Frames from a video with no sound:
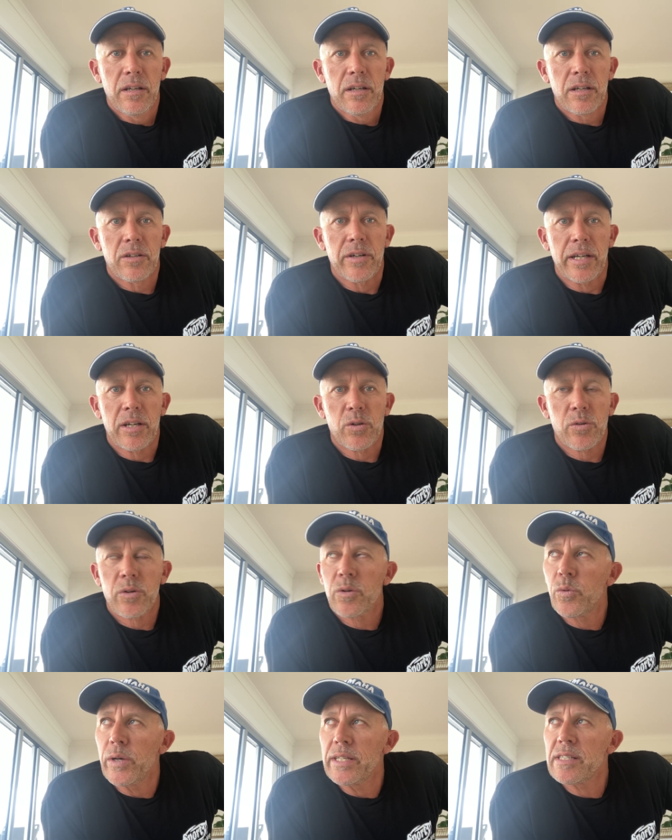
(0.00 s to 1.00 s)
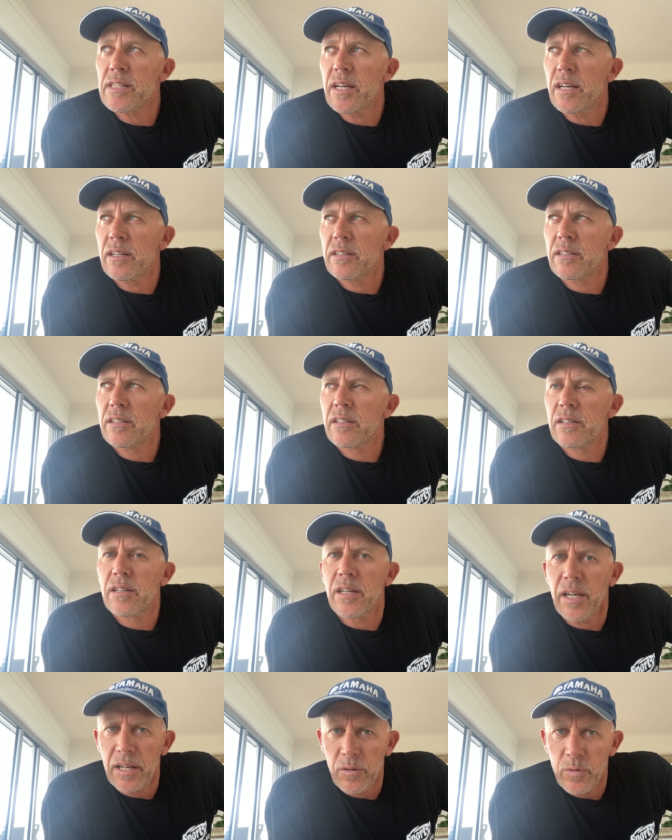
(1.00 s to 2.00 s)
great Queensland
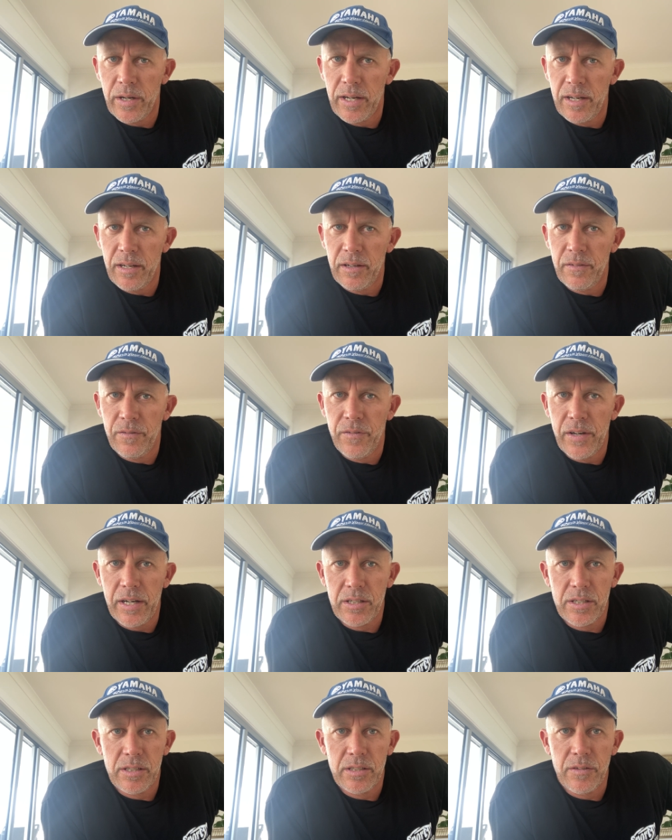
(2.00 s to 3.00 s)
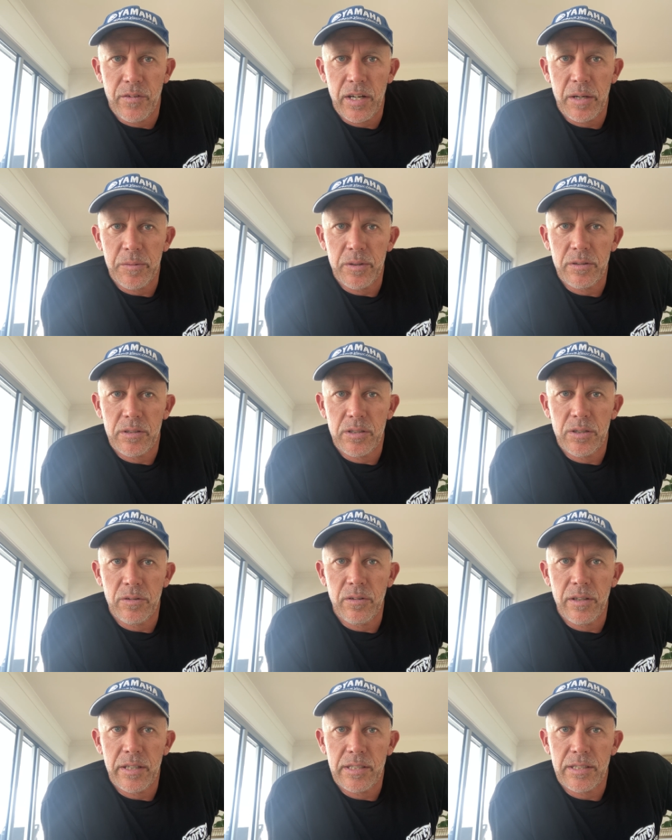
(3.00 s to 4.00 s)
Getaway vouchers available
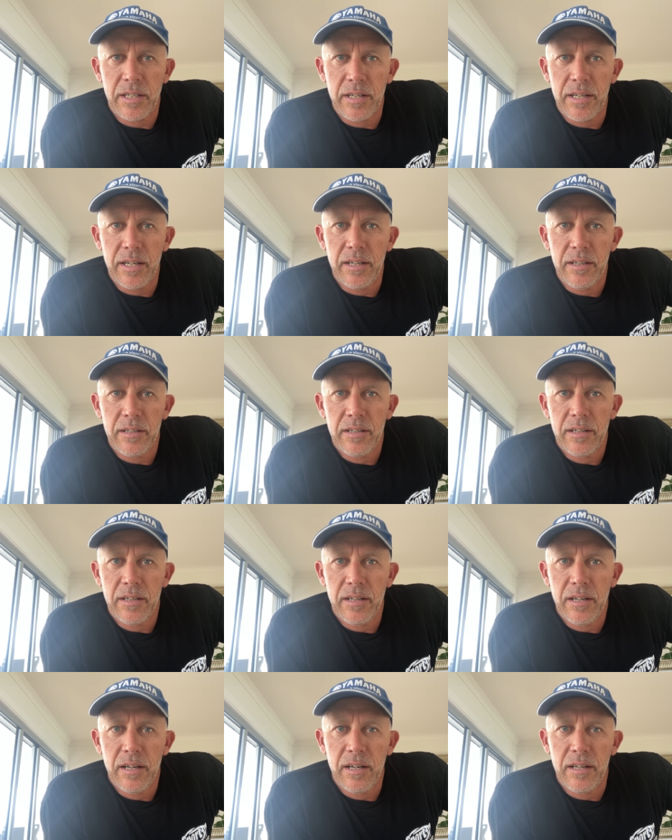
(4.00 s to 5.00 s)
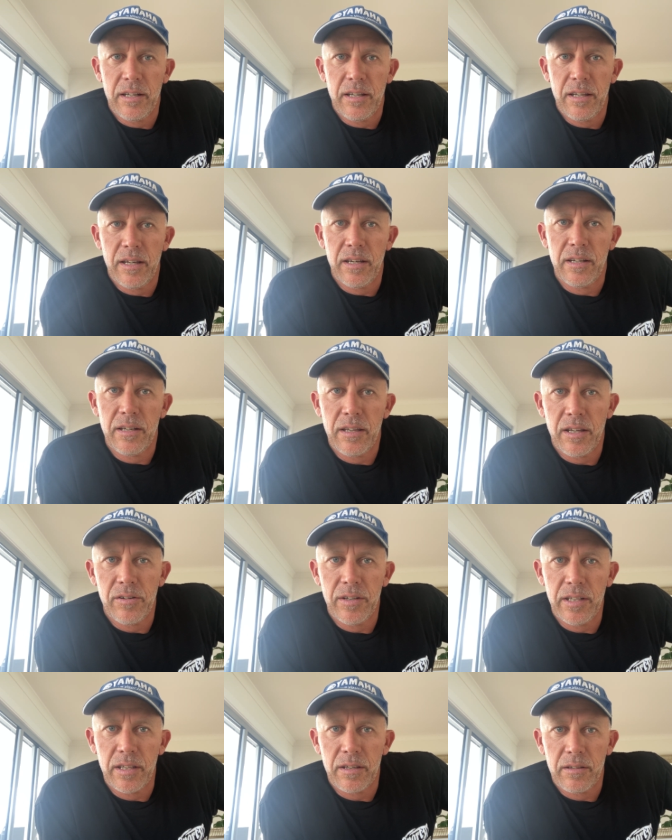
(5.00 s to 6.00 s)
till this Sunday, and
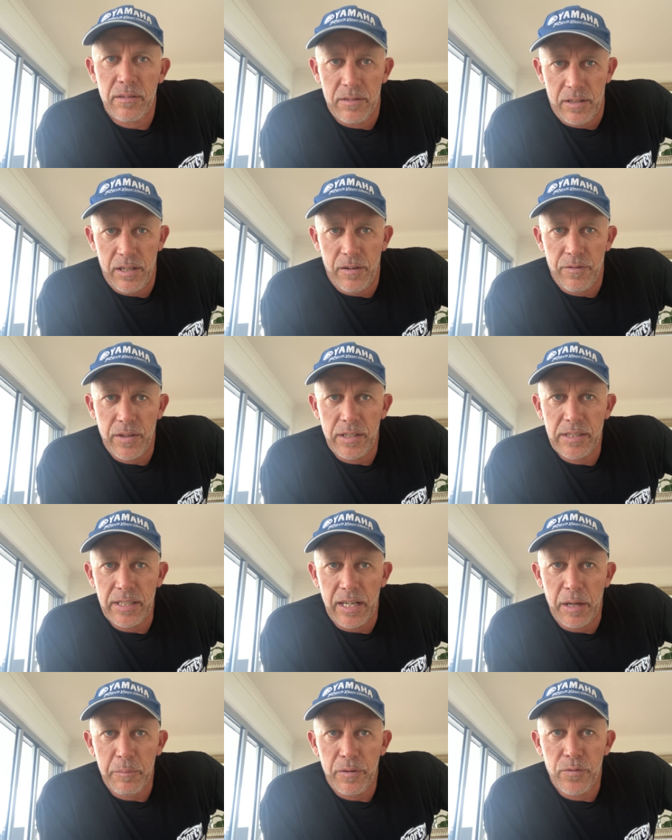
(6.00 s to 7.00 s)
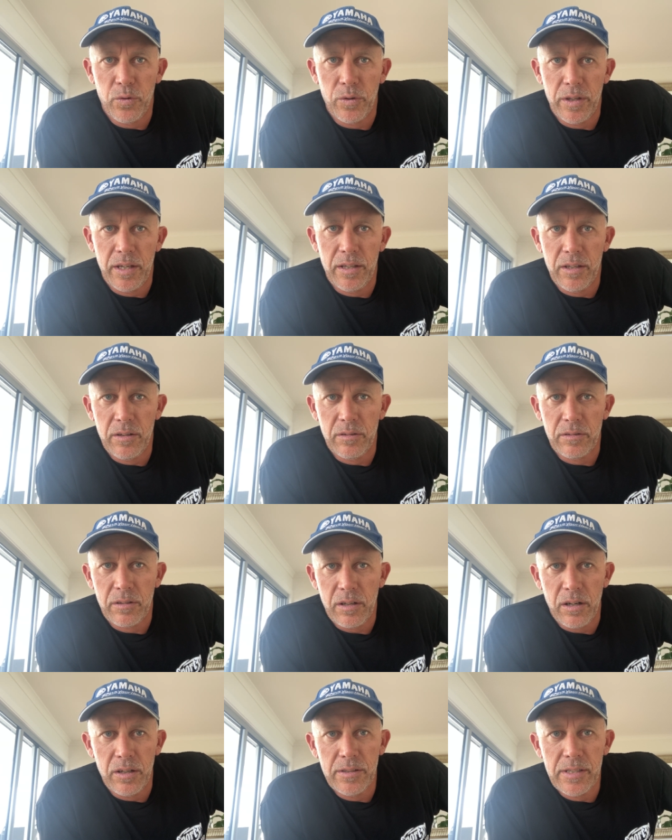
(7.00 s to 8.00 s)
then if they sell out before then, they'll
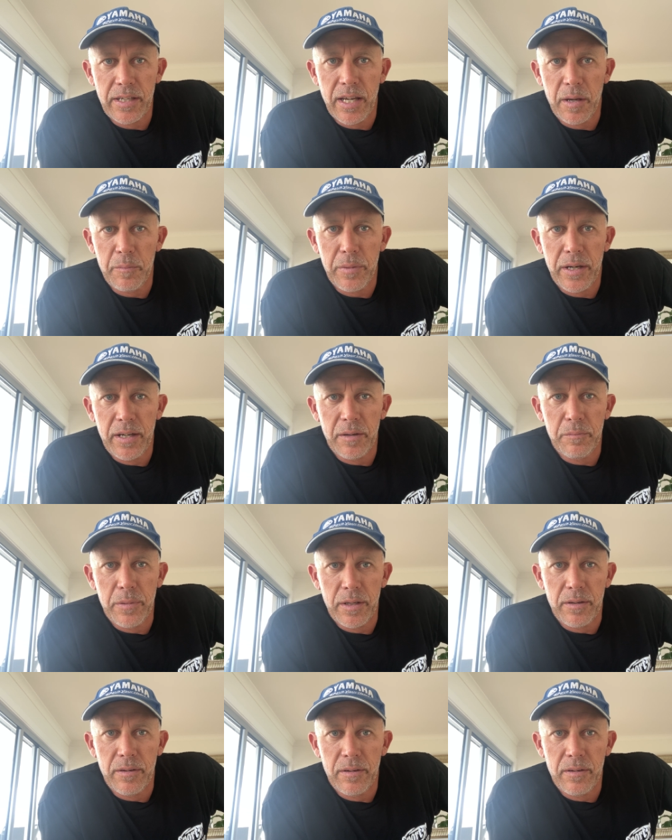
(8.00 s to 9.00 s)
close the campaign, but